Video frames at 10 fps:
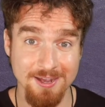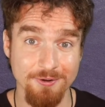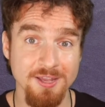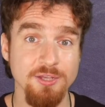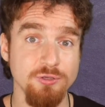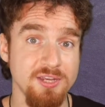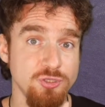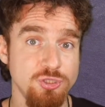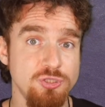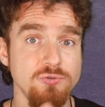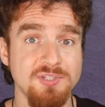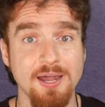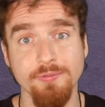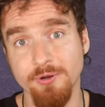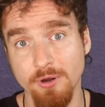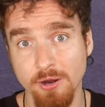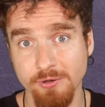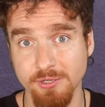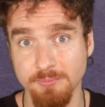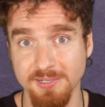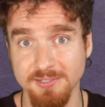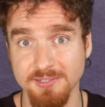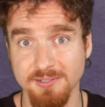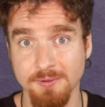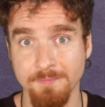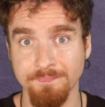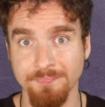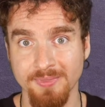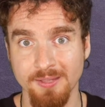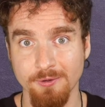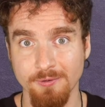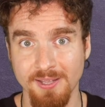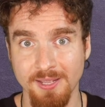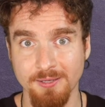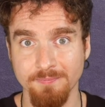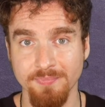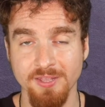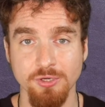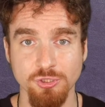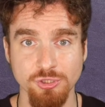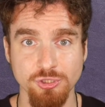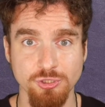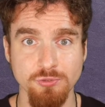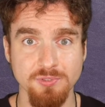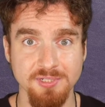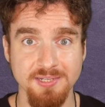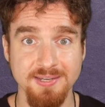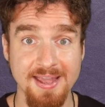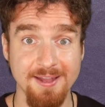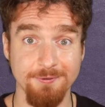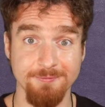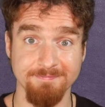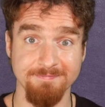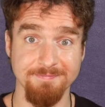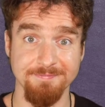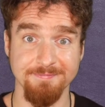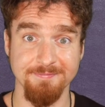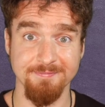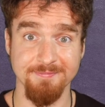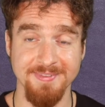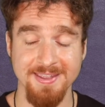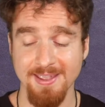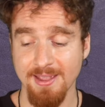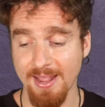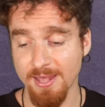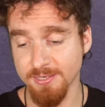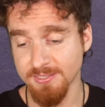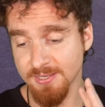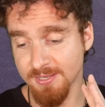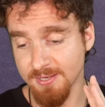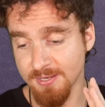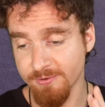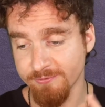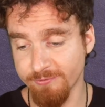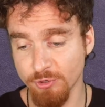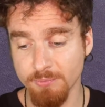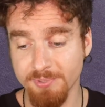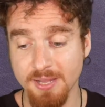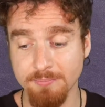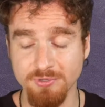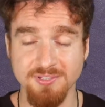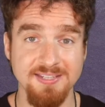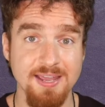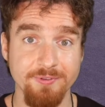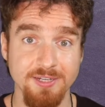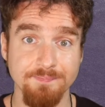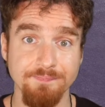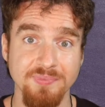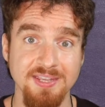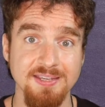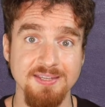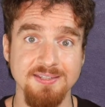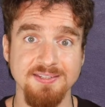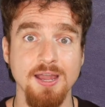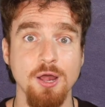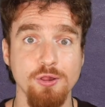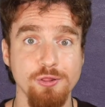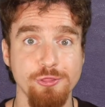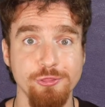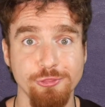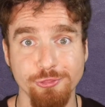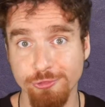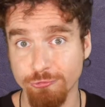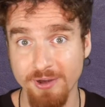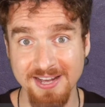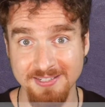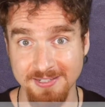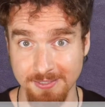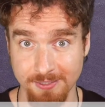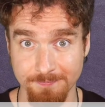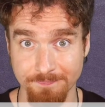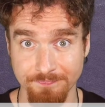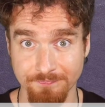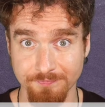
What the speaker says: down. You can shoot down their arguments. Okay? Shoot down. And verb number 7 is threaten.